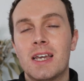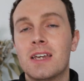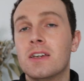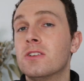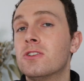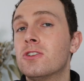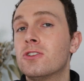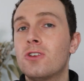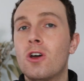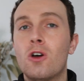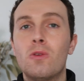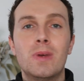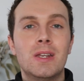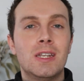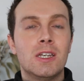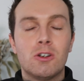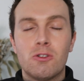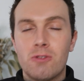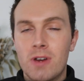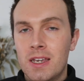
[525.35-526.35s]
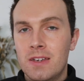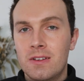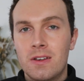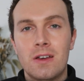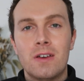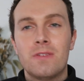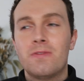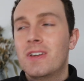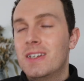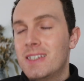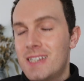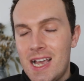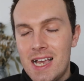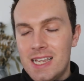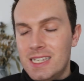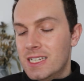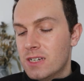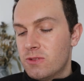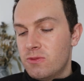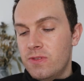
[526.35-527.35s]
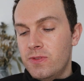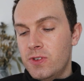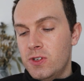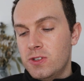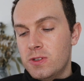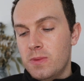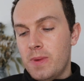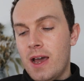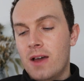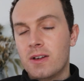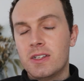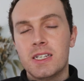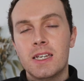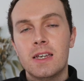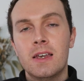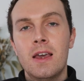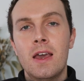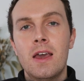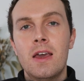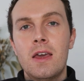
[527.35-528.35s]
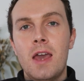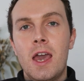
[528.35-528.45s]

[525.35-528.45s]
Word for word: I heard so many great, fantastic reviews about it,